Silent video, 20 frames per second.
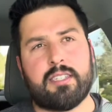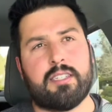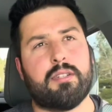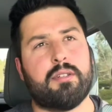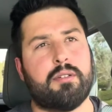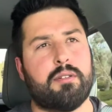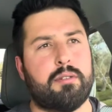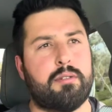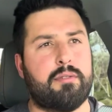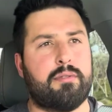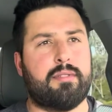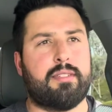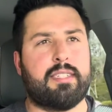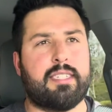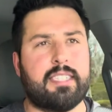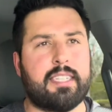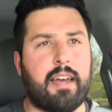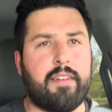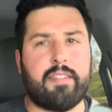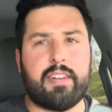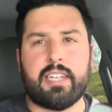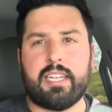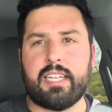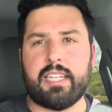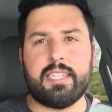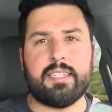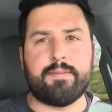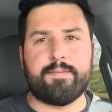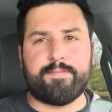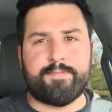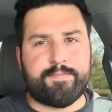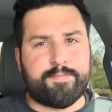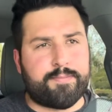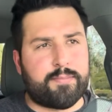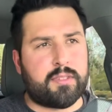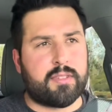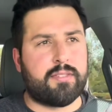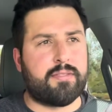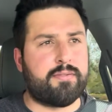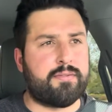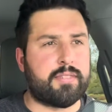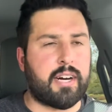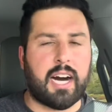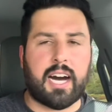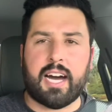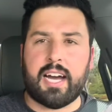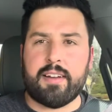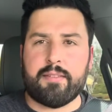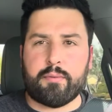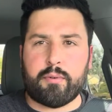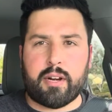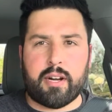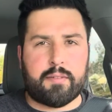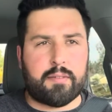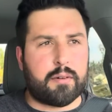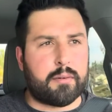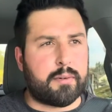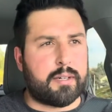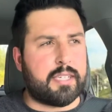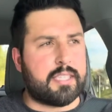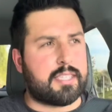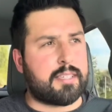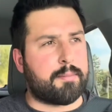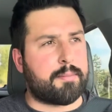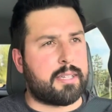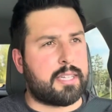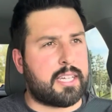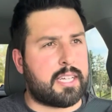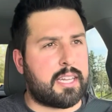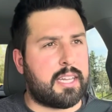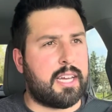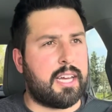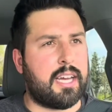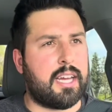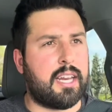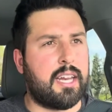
to 75, whatever it was, something like that.